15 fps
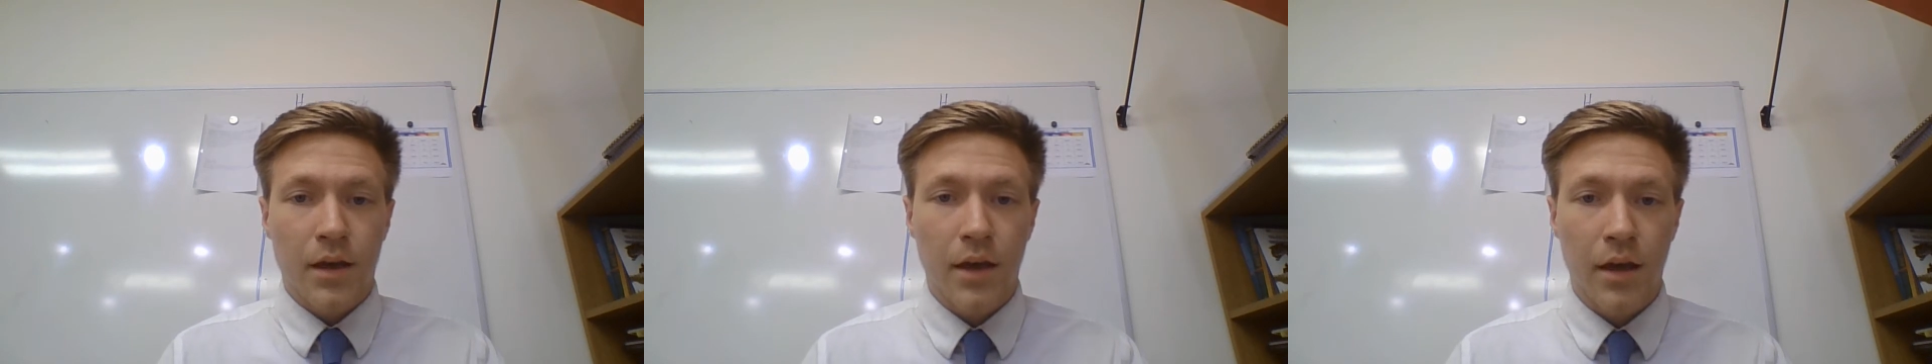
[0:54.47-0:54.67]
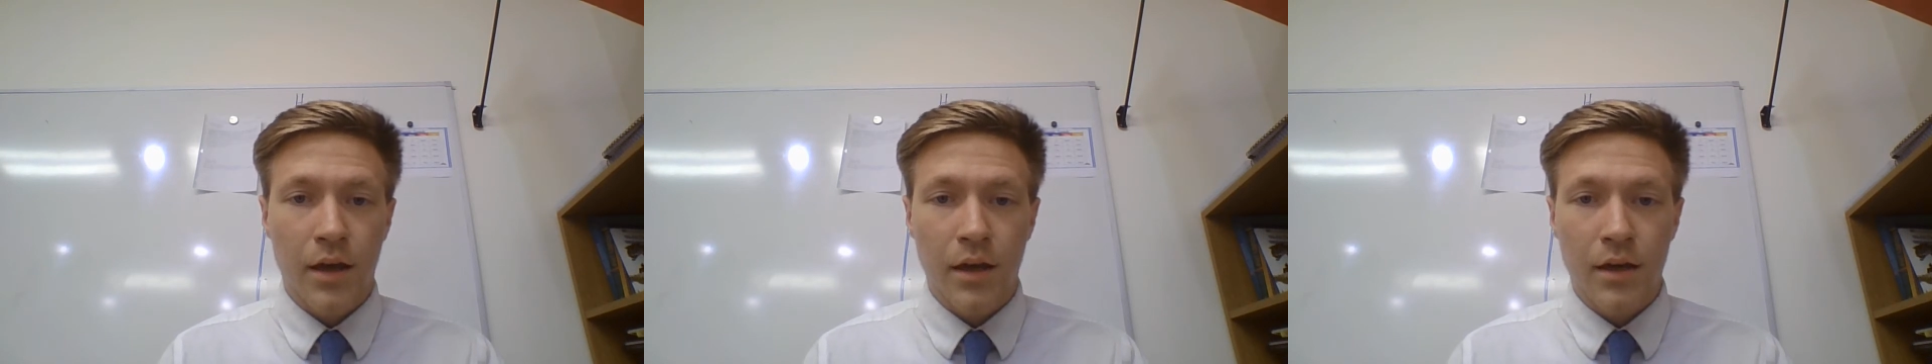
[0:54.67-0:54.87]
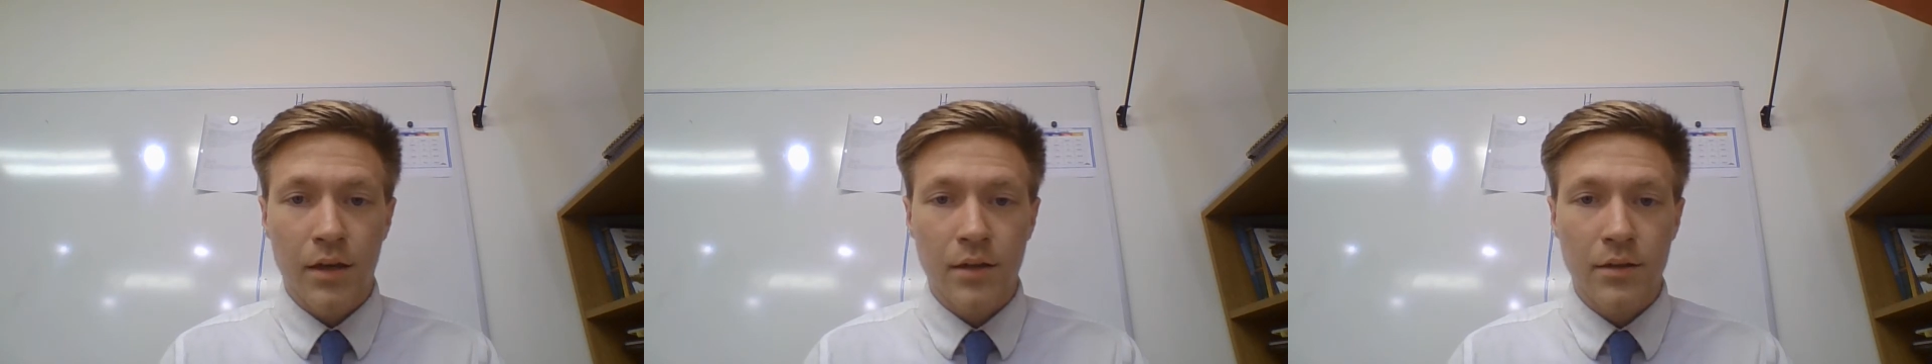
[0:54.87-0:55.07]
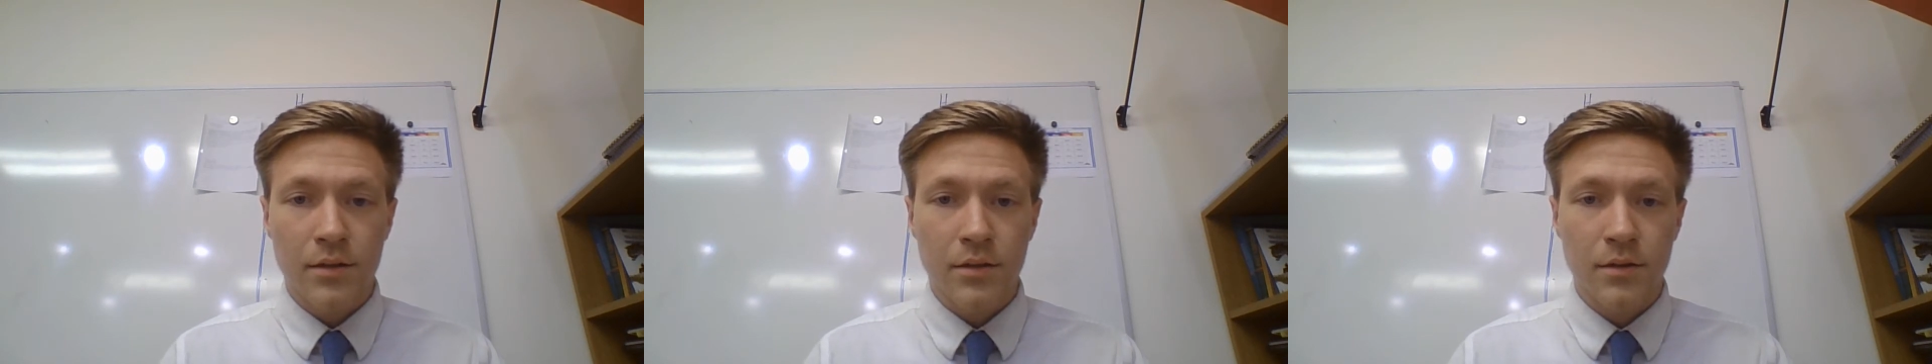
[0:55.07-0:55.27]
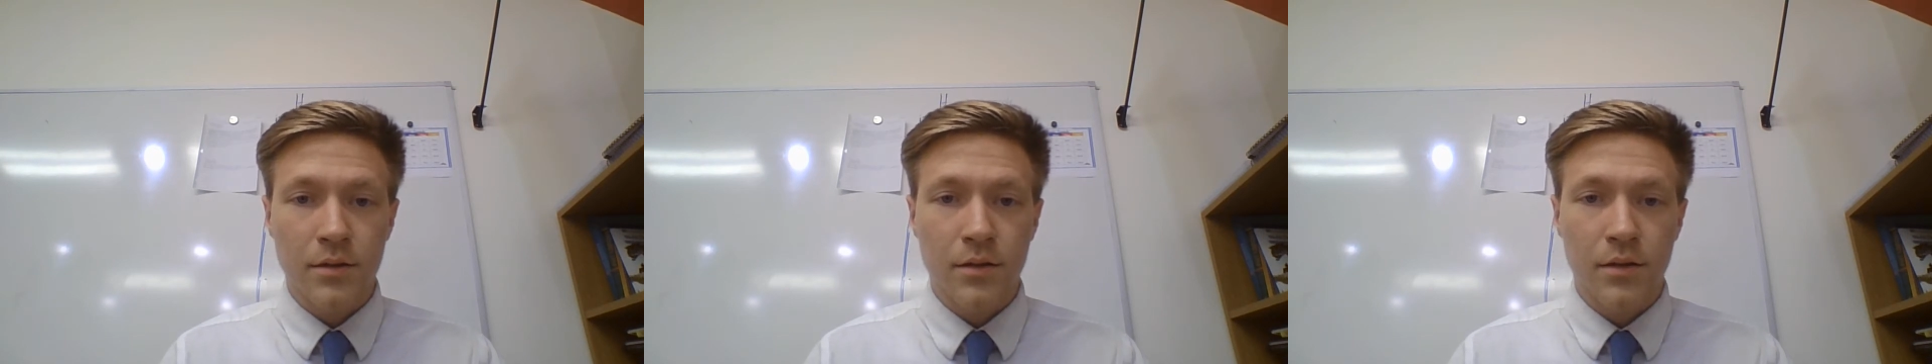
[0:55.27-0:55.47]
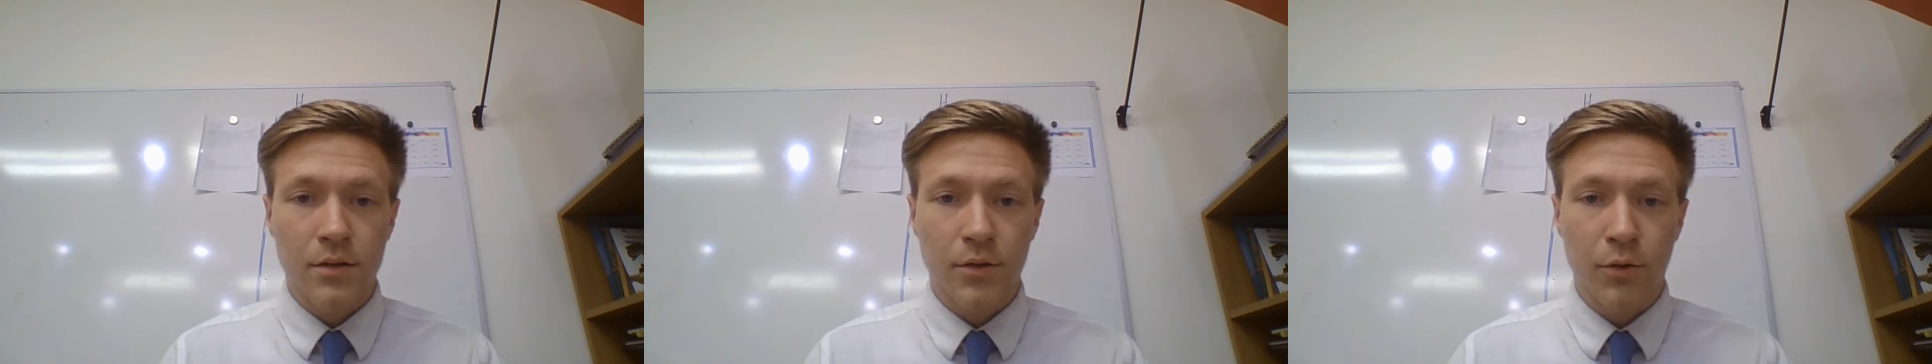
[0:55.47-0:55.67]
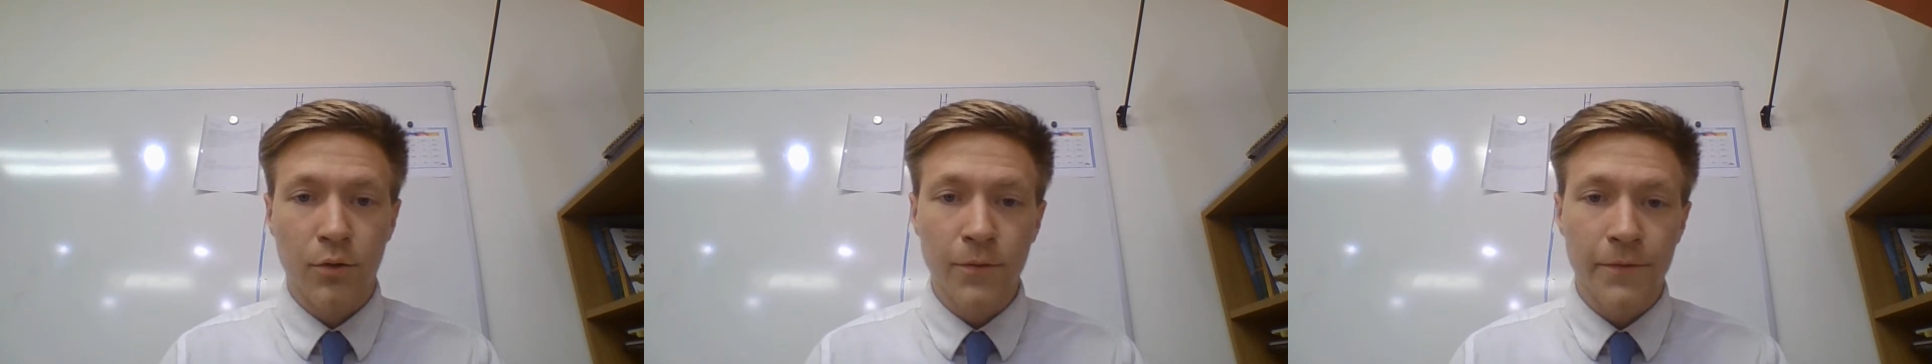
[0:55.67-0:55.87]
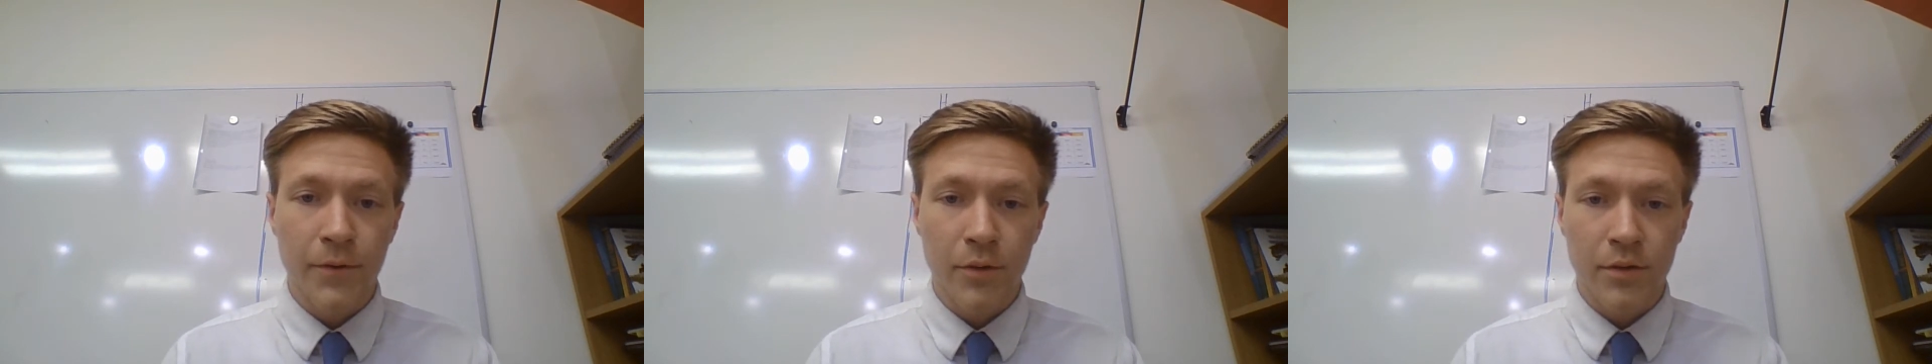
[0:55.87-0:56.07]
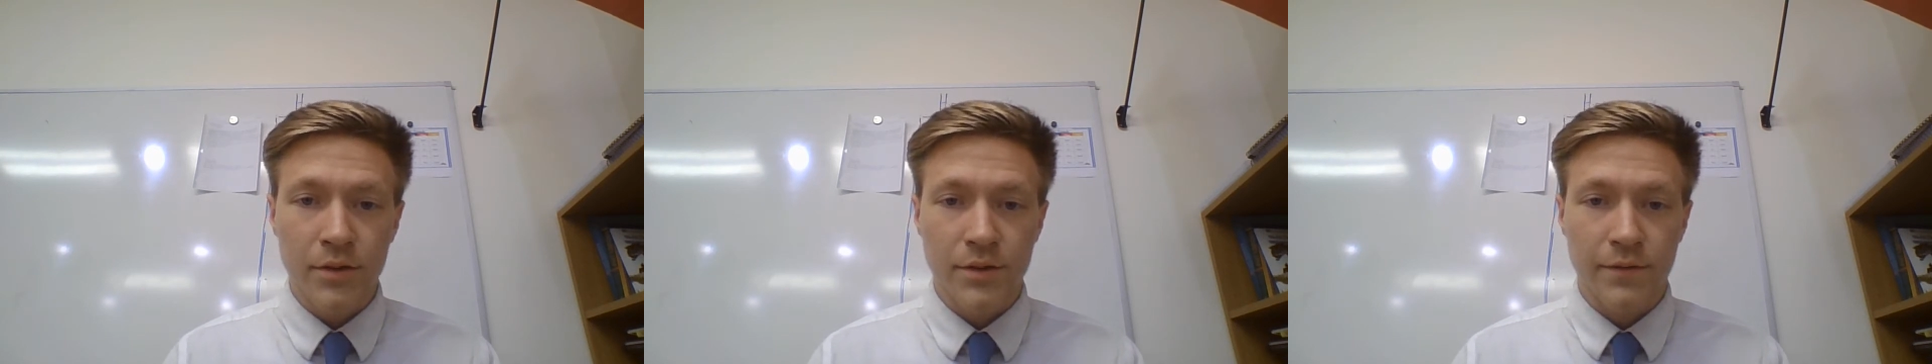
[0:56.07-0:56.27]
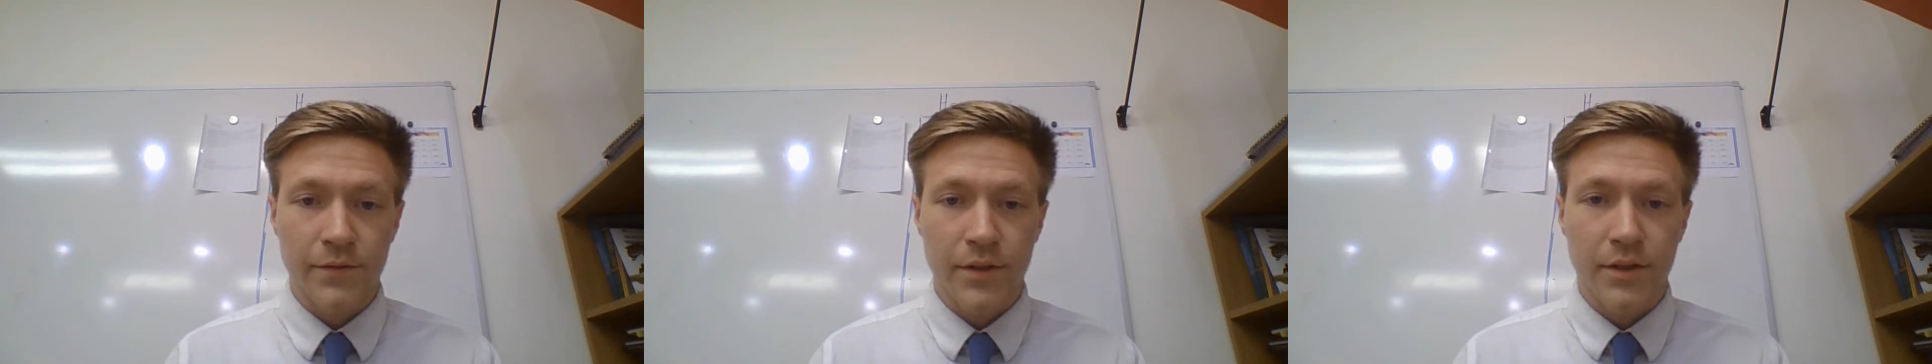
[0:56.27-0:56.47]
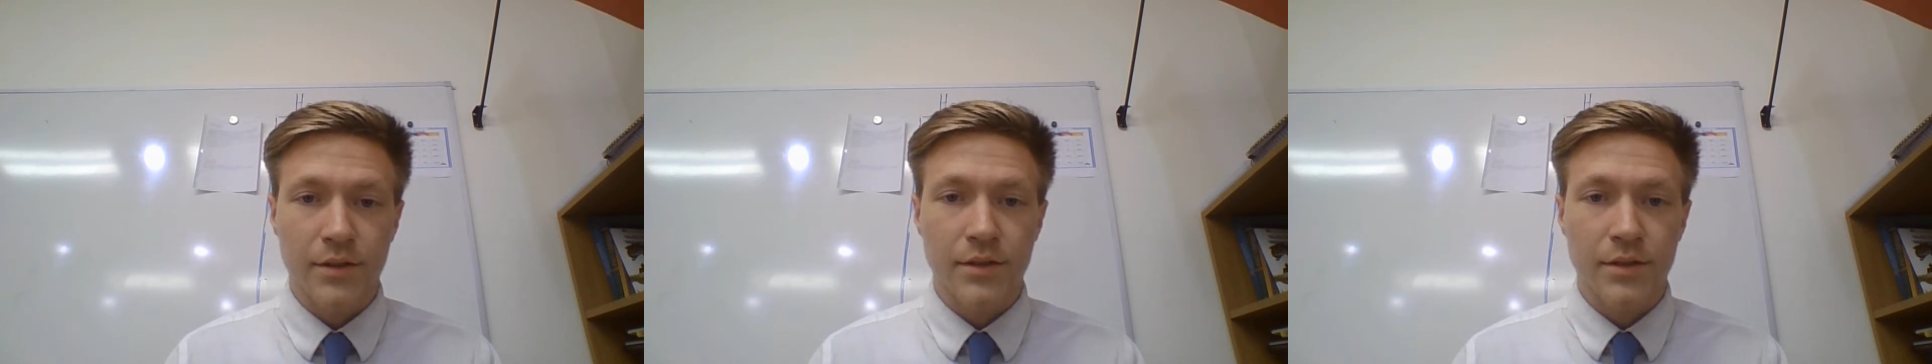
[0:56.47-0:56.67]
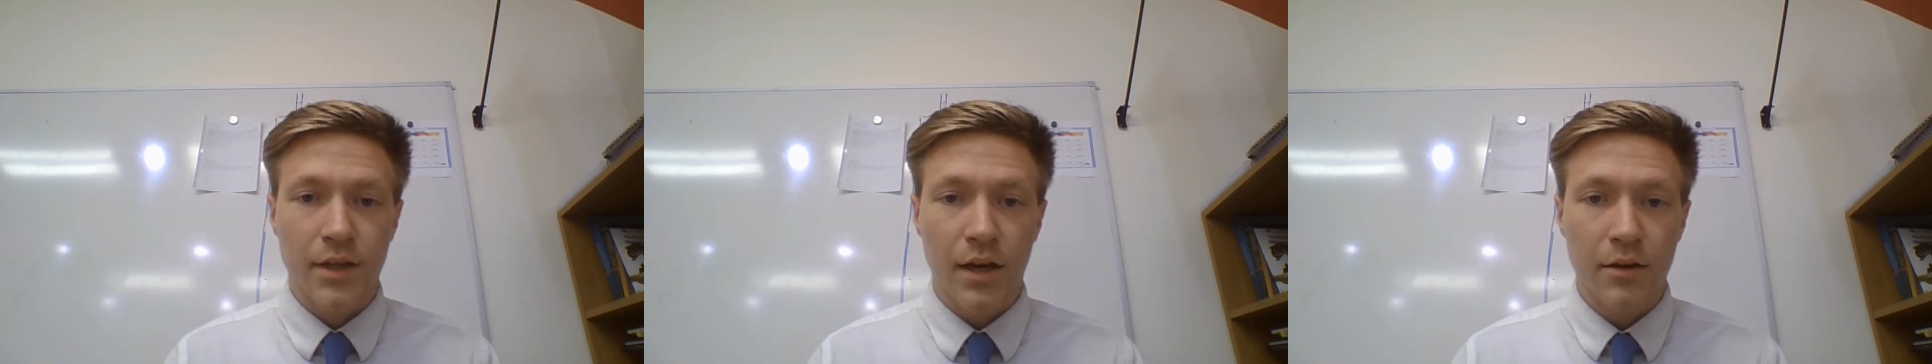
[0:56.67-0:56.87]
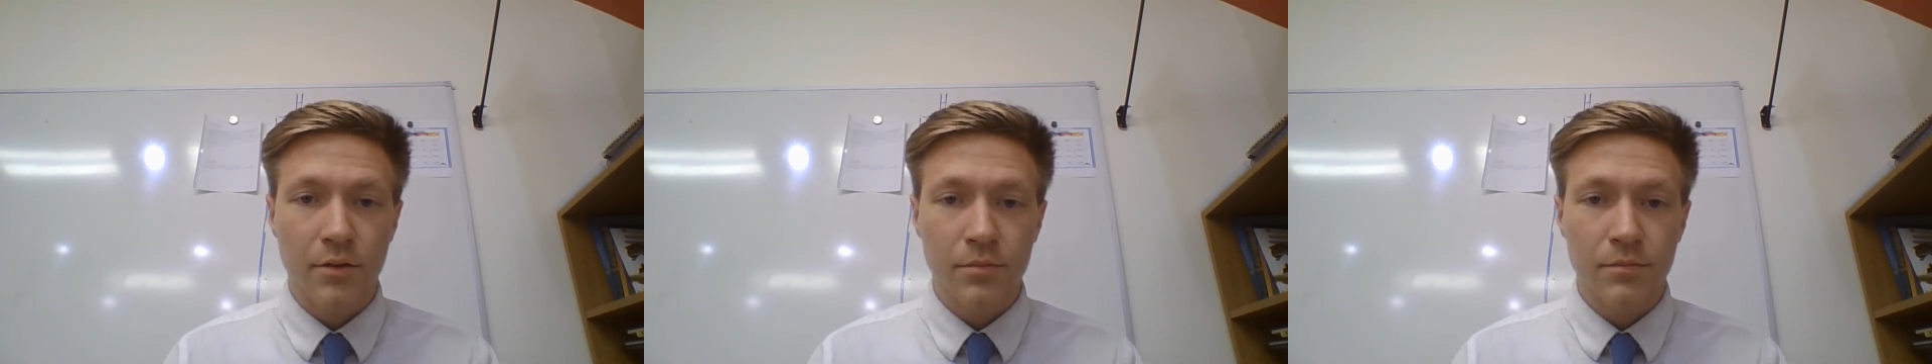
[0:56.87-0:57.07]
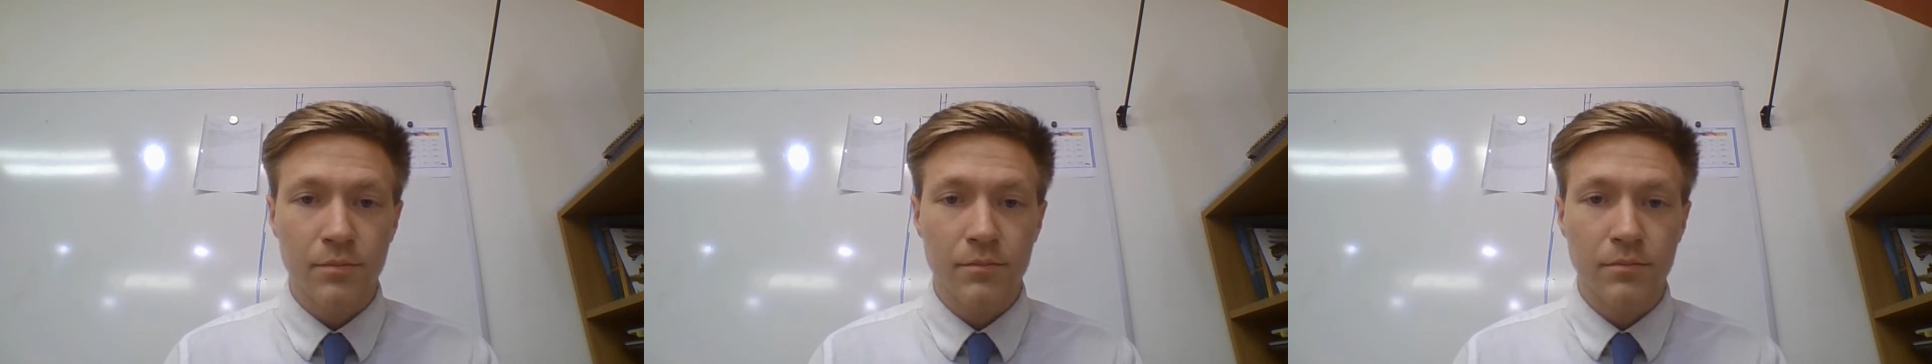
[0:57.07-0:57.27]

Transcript: And the whole focus of this is how to